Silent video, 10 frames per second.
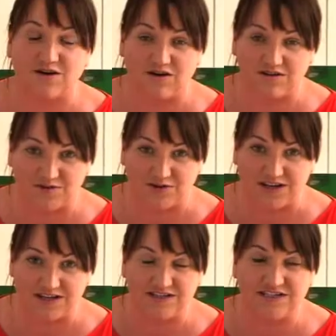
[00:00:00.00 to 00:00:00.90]
It's olive
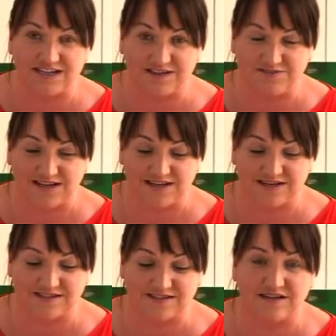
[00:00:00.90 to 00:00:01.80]
oil, chilli
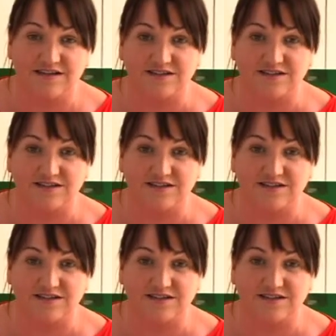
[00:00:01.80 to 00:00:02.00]
flakes,